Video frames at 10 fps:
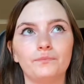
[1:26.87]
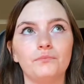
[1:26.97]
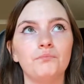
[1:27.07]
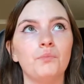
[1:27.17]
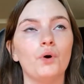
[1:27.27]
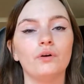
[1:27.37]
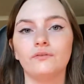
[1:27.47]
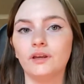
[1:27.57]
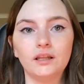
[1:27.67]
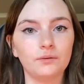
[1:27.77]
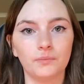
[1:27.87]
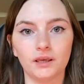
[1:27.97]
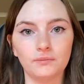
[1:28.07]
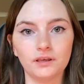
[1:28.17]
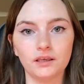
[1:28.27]
motivated
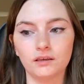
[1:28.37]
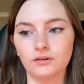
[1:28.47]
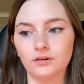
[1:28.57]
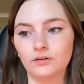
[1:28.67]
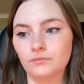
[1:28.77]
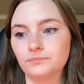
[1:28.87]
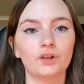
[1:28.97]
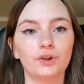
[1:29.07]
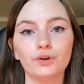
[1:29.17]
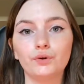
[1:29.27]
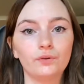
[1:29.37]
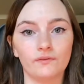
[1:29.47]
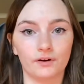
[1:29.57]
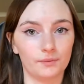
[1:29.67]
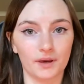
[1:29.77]
maybe to do the
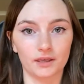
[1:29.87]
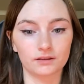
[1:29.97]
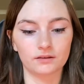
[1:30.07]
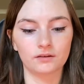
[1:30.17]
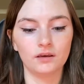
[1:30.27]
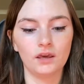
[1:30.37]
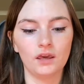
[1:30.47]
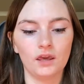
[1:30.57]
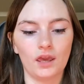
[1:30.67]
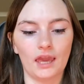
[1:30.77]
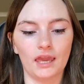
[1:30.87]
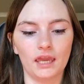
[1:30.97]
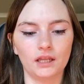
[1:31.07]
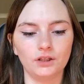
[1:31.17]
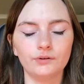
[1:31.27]
very best.
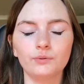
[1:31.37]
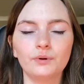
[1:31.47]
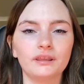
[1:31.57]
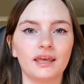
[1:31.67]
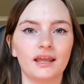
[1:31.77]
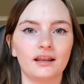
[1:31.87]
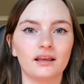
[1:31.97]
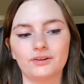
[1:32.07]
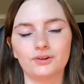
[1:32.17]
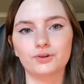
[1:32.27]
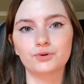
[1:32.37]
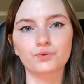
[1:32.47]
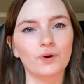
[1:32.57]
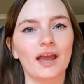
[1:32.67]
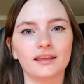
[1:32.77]
And you don't want that
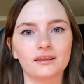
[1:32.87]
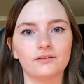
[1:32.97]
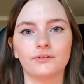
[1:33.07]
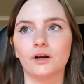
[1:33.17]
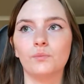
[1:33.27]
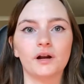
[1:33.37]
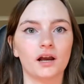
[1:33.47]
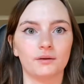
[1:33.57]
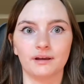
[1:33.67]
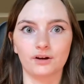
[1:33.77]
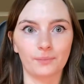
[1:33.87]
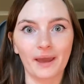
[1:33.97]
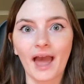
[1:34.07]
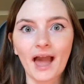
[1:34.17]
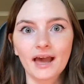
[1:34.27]
stress of like, oh my god, am I going to
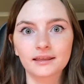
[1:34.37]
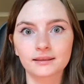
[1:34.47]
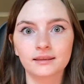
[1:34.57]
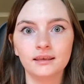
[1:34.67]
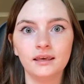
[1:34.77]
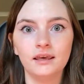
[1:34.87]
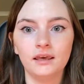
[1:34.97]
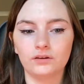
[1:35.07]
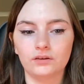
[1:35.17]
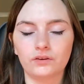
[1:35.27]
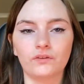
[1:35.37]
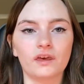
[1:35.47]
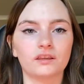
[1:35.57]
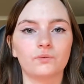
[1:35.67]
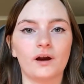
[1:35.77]
pass? So
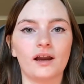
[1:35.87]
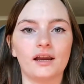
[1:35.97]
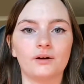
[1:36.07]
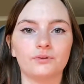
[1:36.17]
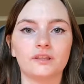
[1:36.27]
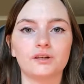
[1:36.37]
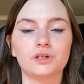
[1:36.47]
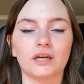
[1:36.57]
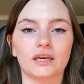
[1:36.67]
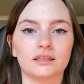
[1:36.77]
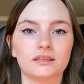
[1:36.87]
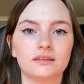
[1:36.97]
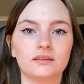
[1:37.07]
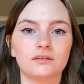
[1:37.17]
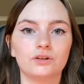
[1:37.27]
that's why I would
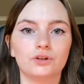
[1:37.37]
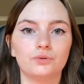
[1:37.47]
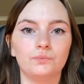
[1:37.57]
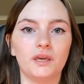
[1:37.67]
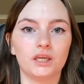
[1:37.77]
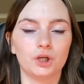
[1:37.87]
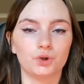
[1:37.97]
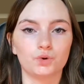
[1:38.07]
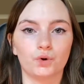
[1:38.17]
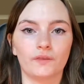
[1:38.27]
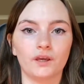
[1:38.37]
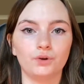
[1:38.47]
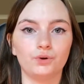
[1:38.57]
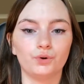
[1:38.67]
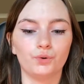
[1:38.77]
suggest making sure that
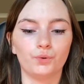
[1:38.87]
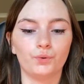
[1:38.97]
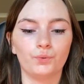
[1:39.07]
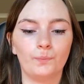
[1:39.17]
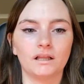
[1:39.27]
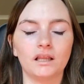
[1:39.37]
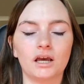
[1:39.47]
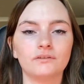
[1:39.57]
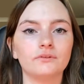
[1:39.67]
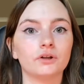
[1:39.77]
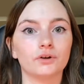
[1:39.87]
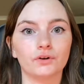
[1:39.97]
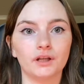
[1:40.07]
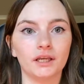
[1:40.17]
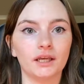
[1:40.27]
you do a lot of
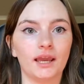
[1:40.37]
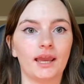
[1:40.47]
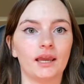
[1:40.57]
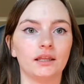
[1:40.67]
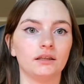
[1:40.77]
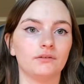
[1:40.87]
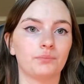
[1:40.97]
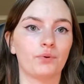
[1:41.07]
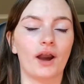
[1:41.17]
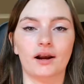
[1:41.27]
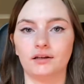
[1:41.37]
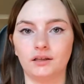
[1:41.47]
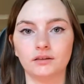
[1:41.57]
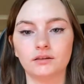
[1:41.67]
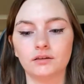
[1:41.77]
learning and
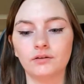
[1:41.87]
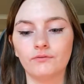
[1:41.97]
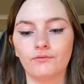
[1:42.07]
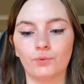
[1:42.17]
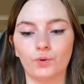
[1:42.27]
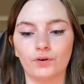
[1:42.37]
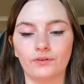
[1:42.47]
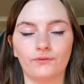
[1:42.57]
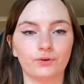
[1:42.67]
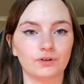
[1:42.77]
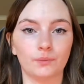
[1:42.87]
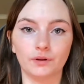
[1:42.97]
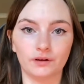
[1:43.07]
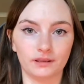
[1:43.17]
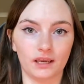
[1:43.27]
practice for the first
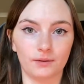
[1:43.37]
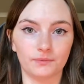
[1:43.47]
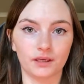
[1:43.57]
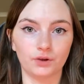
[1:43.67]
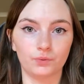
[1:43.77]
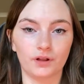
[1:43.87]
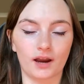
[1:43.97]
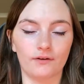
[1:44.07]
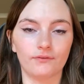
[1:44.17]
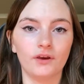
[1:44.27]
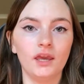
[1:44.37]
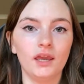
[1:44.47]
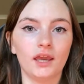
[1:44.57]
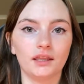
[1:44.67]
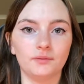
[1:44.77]
couple of exams that you will have
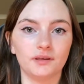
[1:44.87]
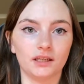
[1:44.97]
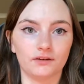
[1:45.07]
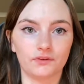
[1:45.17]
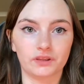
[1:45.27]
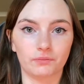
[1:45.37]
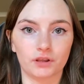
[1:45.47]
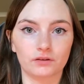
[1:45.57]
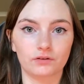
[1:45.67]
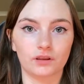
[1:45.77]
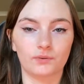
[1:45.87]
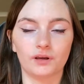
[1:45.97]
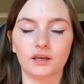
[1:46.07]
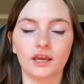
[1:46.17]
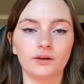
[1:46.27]
in the beginning of the semester. That
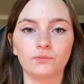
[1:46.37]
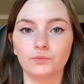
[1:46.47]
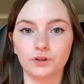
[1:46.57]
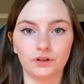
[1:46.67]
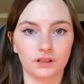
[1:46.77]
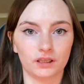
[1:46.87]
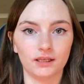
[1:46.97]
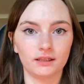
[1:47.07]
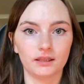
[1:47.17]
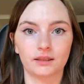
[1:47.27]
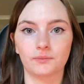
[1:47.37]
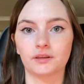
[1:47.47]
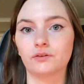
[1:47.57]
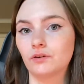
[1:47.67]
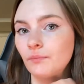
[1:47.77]
way, again, when you get to the end of the
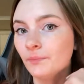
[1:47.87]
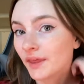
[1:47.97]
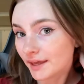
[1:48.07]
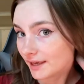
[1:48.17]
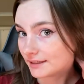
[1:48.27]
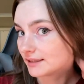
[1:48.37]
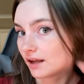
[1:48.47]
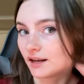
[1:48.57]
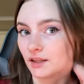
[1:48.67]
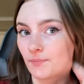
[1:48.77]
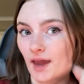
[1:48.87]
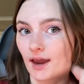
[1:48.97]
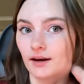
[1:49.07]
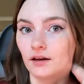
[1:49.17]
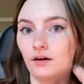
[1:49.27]
semester, it's not as
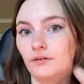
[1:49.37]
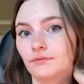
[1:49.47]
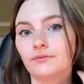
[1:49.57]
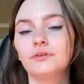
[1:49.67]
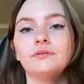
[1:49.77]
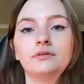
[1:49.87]
bad of,